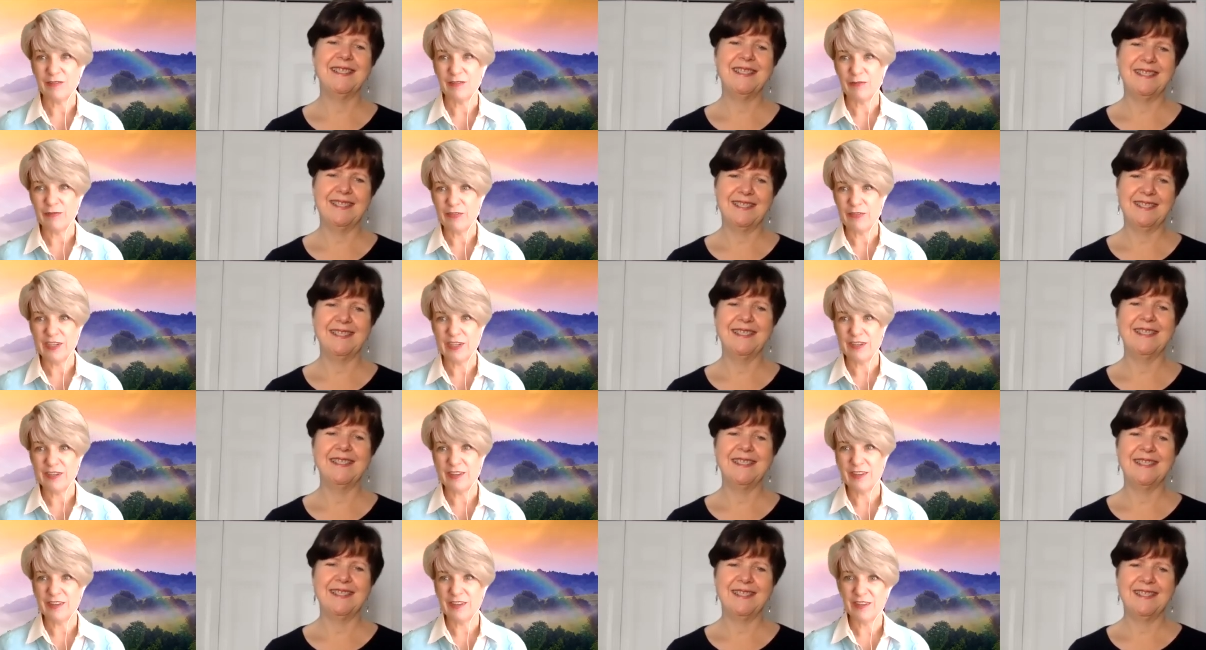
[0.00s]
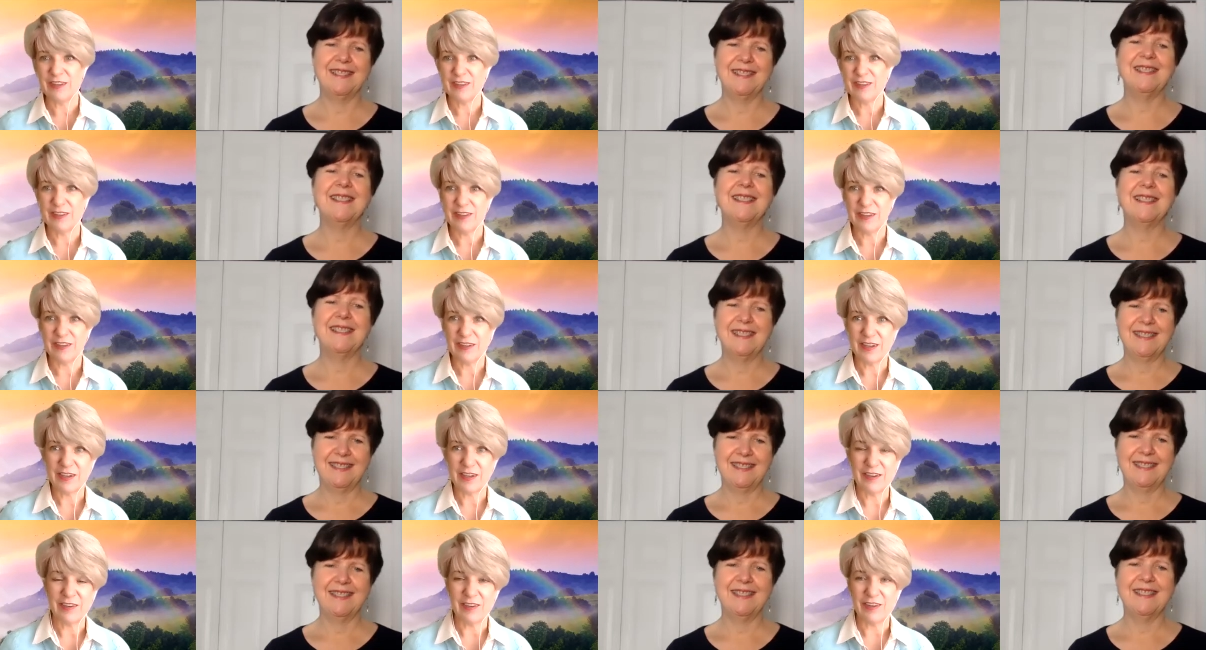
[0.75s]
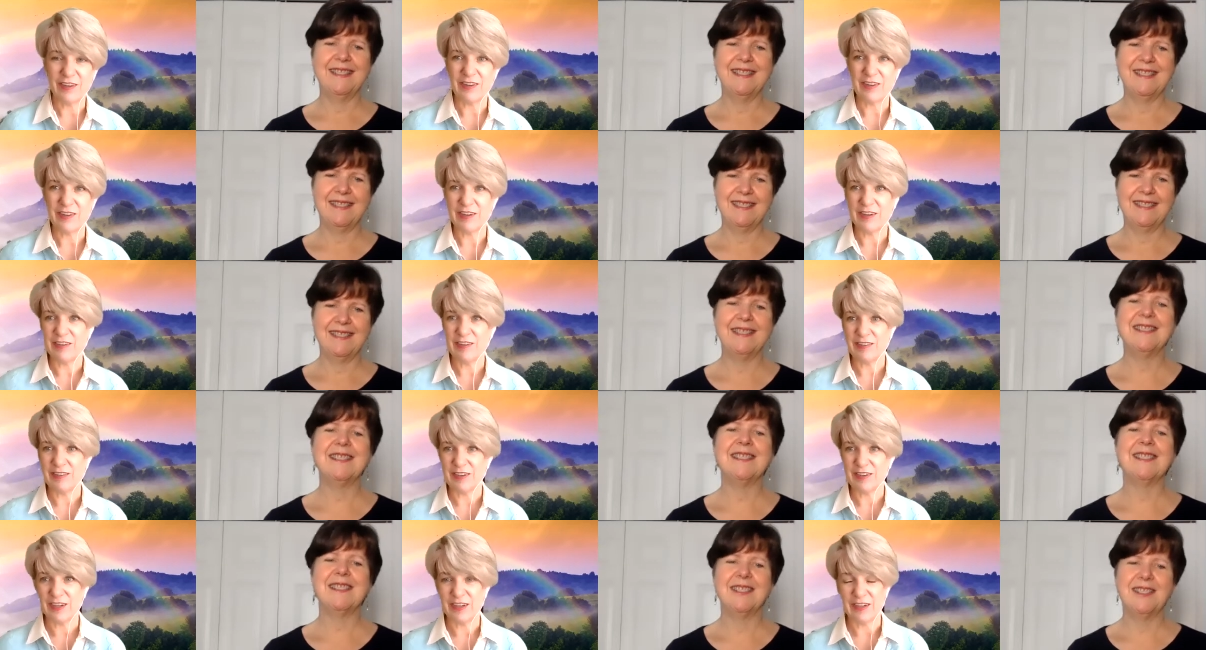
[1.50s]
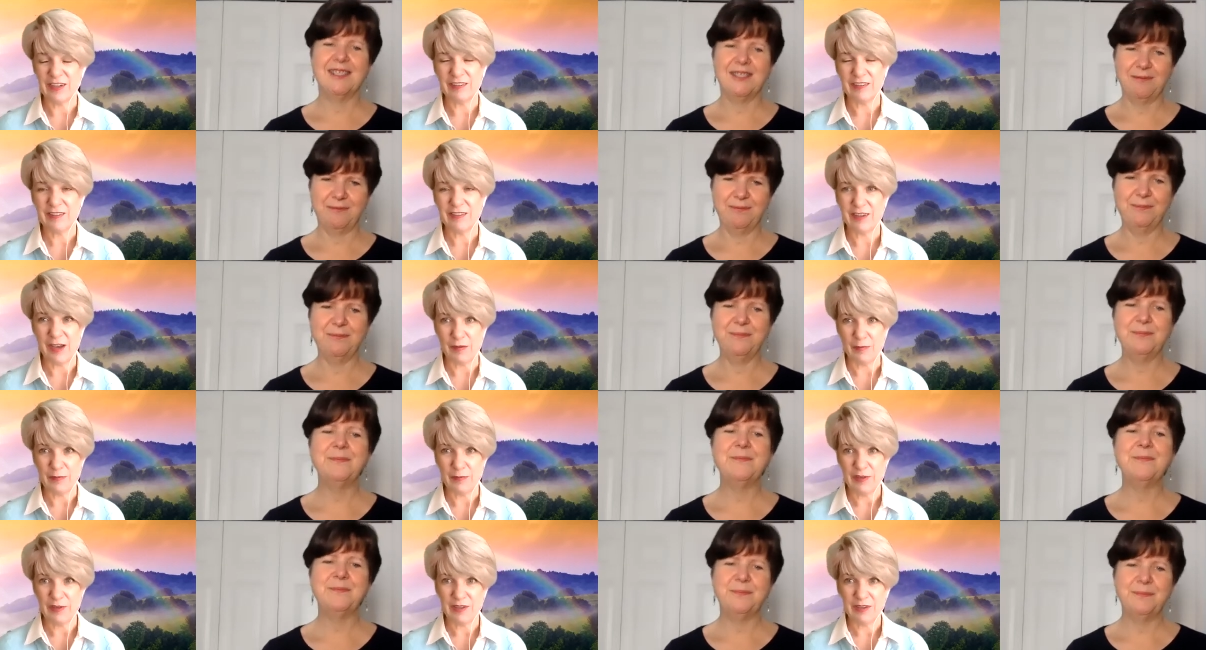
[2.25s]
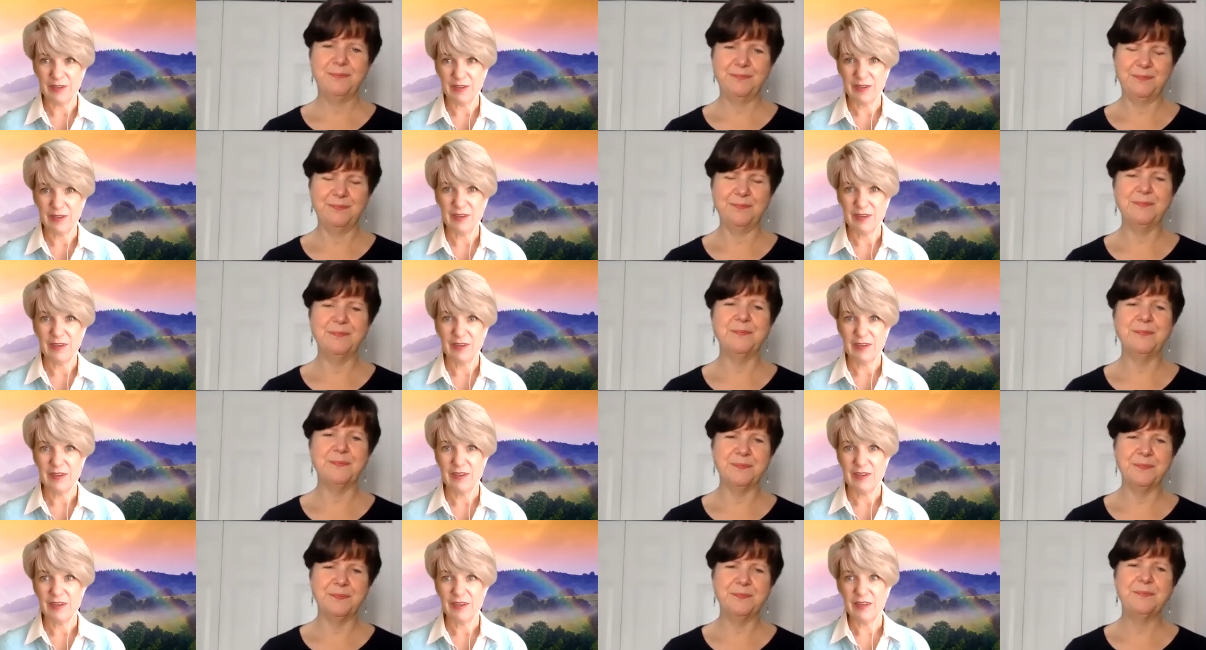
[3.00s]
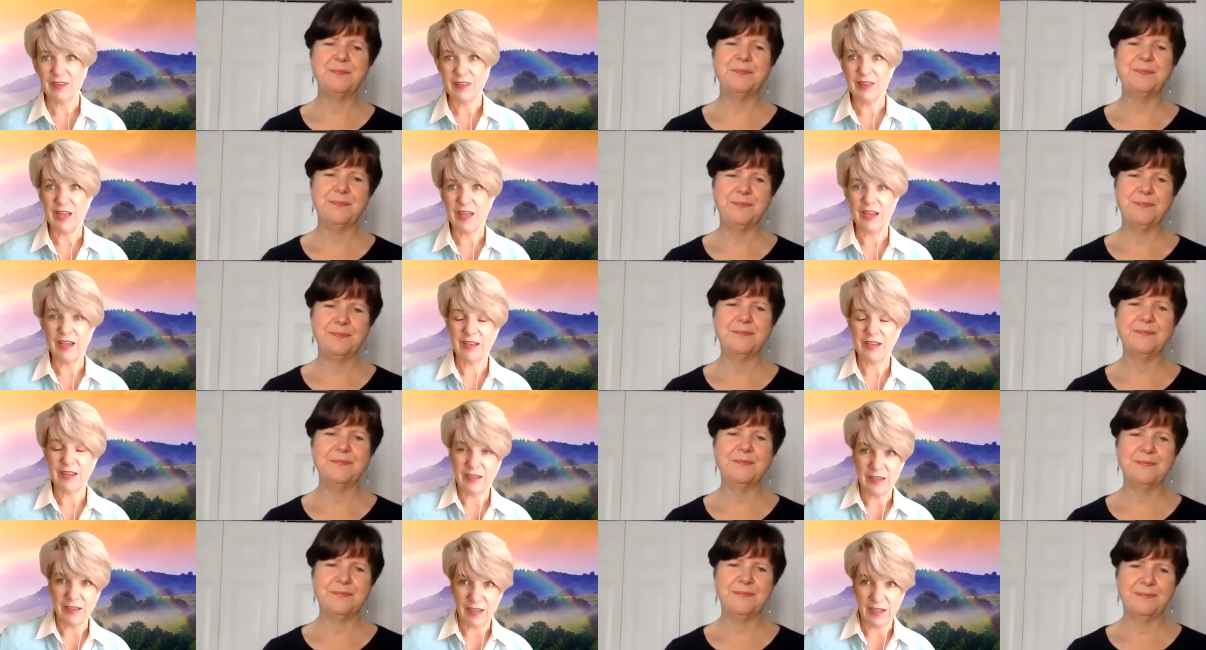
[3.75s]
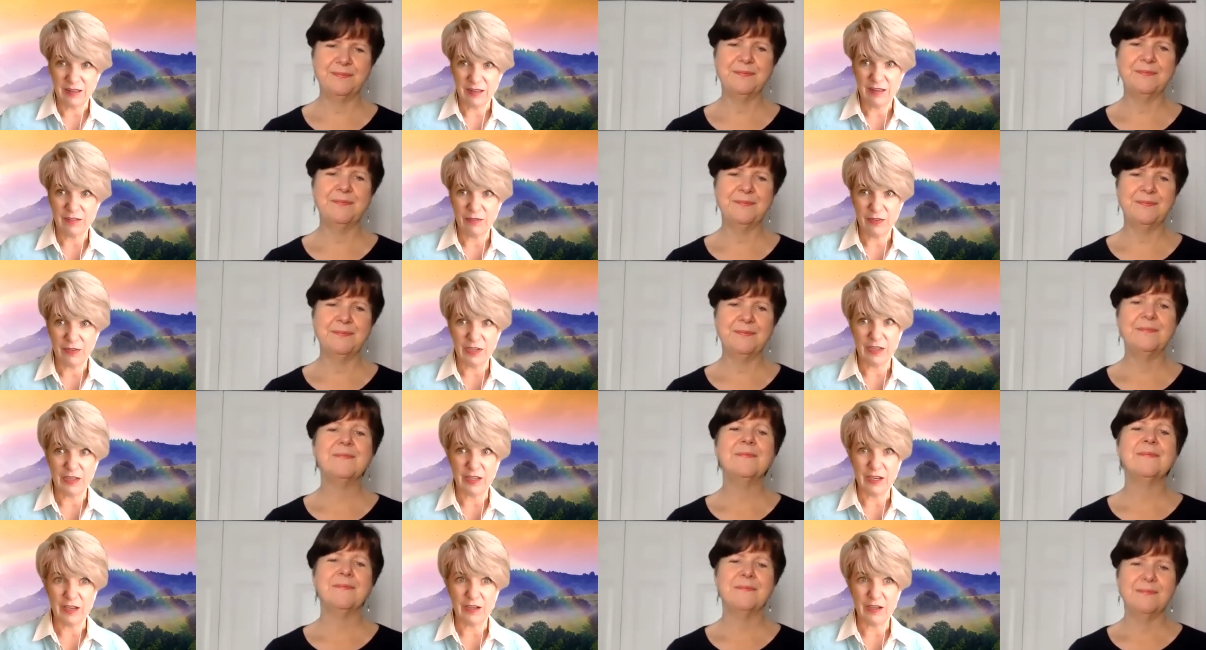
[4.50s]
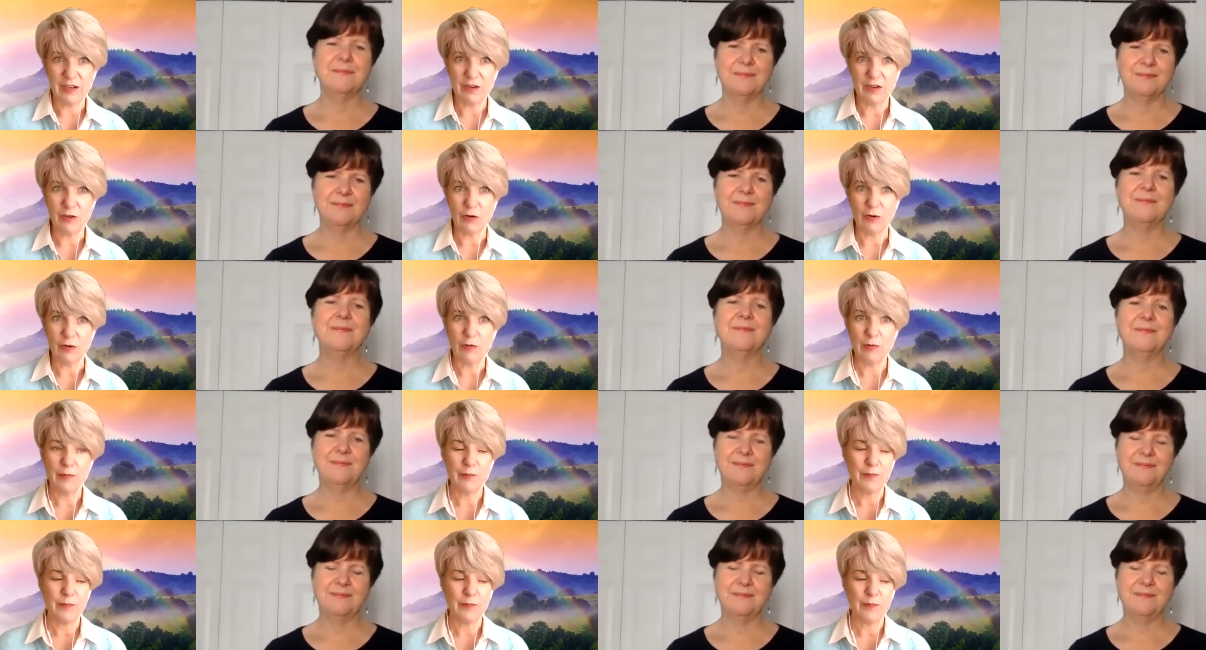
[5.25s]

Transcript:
Speaker 1: feel, acknowledge, and accept, mm-hmm. that can let the feeling go.